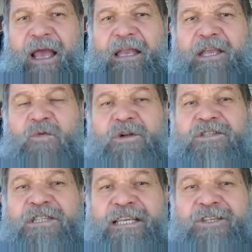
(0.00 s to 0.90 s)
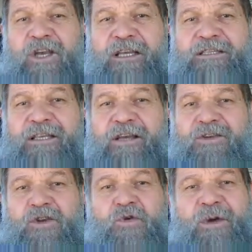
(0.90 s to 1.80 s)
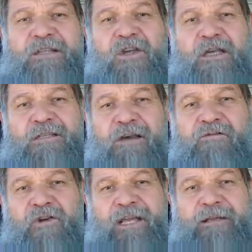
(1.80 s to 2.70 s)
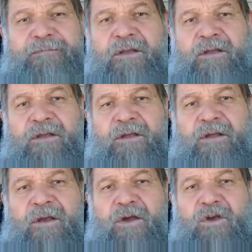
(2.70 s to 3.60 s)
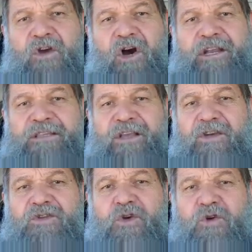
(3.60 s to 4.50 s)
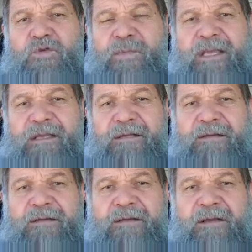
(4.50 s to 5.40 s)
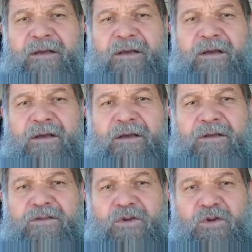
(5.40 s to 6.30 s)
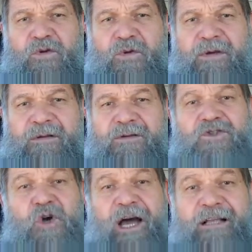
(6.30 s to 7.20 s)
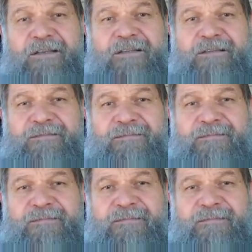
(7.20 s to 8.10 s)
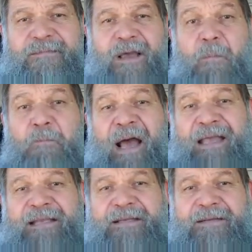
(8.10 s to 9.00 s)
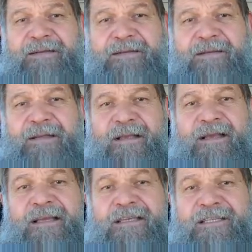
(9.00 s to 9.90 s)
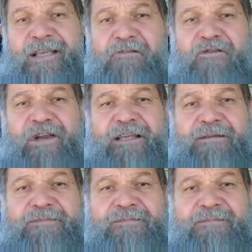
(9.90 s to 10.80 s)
And he will teach us through much suffering. God has taught me through trials, pain, suffering.